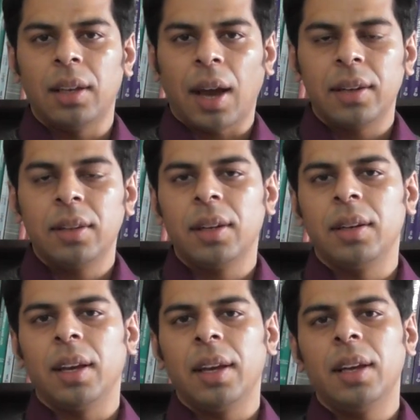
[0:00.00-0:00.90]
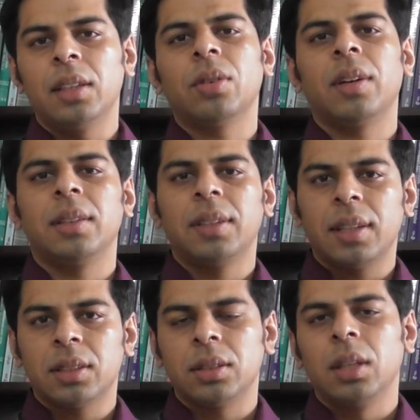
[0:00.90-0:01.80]
either inhales or
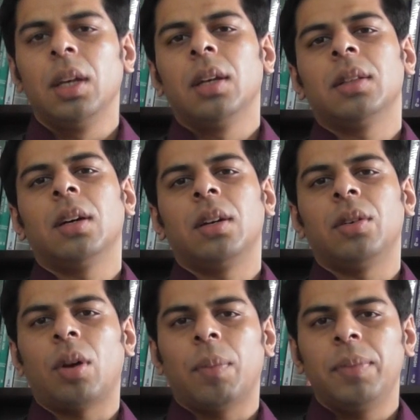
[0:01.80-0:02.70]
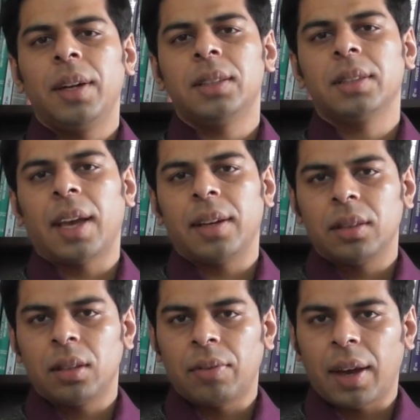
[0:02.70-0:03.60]
ingests the droplets
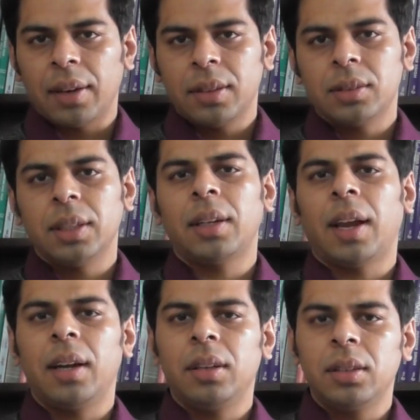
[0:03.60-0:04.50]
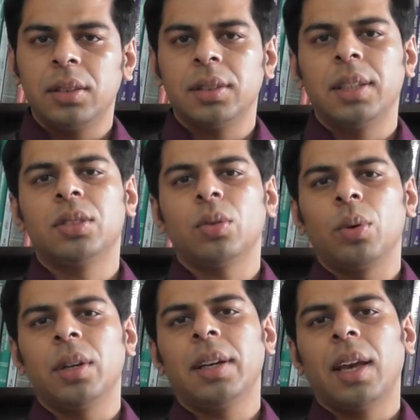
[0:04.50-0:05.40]
carrying the virus. It enters its
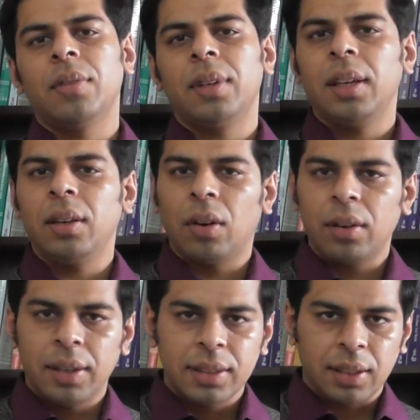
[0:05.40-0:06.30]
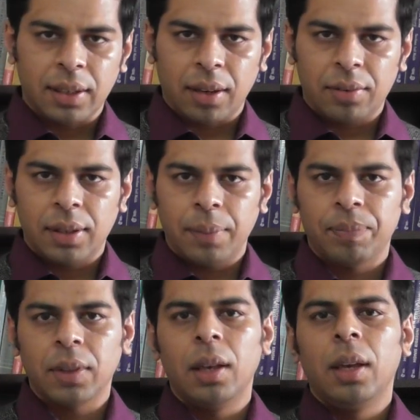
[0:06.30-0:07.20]
oral cavity or nasal cavity.
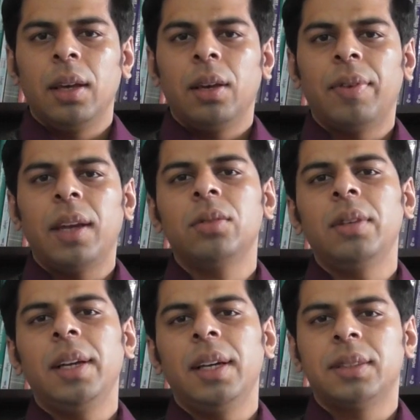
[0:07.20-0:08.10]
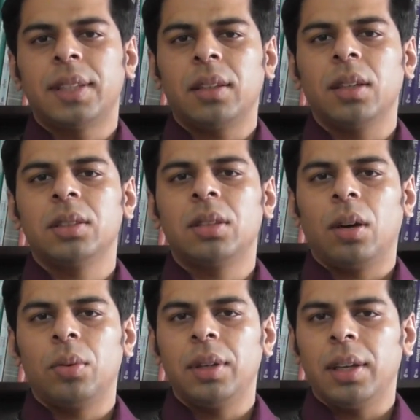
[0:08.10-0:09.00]
Eventually it settles
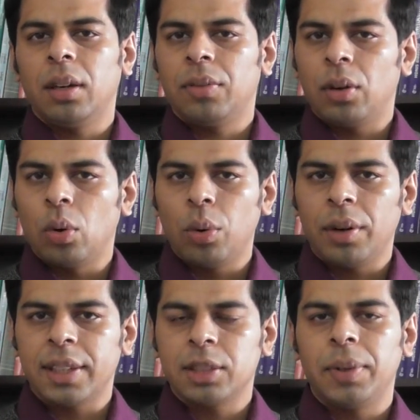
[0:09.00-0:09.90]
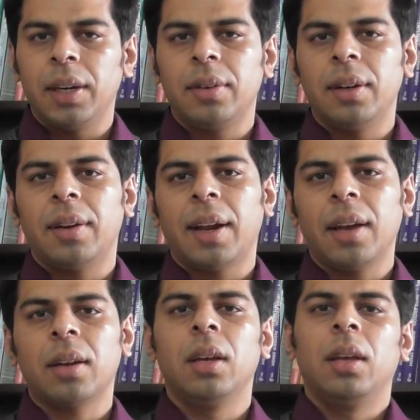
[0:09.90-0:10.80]
down in our lower respiratory
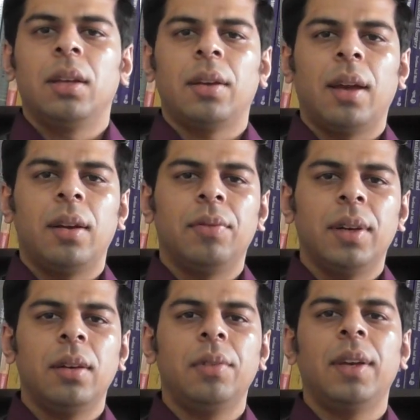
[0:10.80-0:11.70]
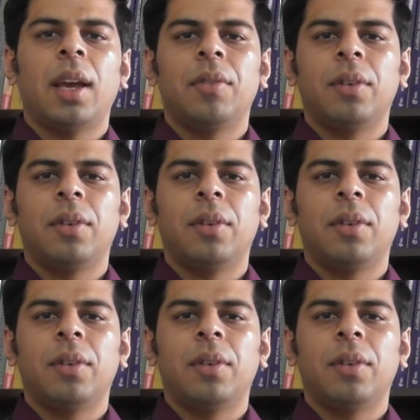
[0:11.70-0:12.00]
tract, and where we have